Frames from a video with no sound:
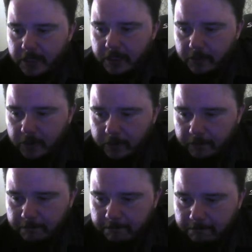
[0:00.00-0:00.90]
There has to
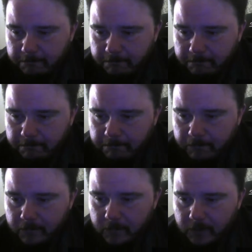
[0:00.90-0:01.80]
be.
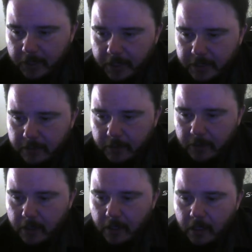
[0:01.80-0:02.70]
There has to
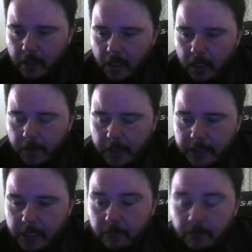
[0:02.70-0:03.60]
be.
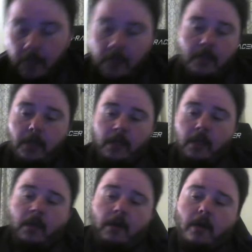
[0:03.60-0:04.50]
But um,
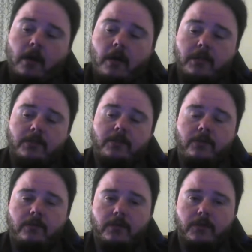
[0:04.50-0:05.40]

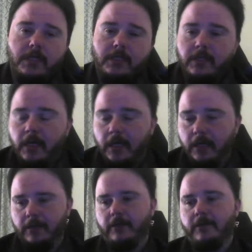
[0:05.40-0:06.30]
also too to address,
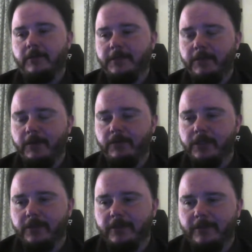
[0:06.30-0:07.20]
uh,
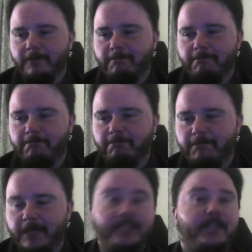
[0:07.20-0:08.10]
someone was
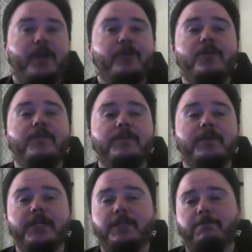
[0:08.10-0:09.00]
like I said, I don't know if
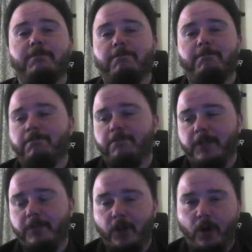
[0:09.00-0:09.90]
it's because
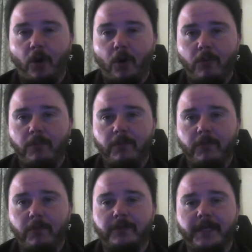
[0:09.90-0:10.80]
people are
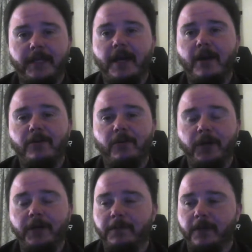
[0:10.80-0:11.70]
home all day now
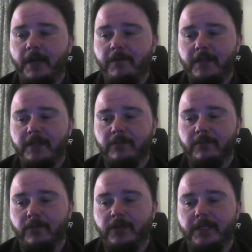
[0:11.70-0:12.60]
or what, but I've had
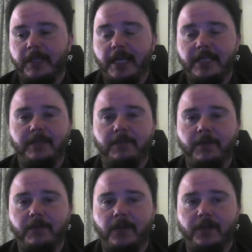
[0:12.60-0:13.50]
some really
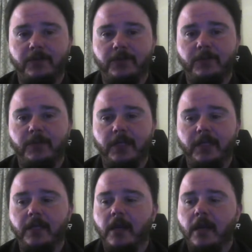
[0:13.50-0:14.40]
nasty people on YouTube
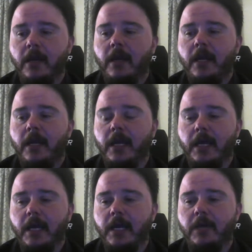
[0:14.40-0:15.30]
lately.
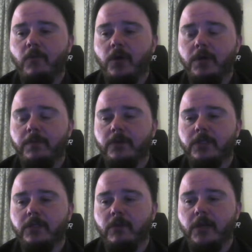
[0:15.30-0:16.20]
And I had one
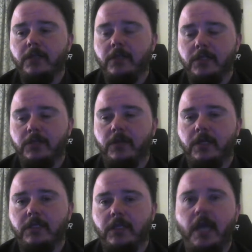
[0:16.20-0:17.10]
person write
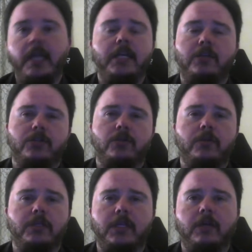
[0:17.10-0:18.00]
yesterday and said, I hate your
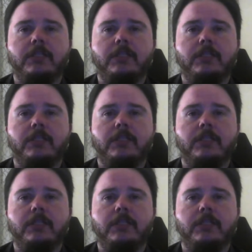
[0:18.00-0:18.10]
stories.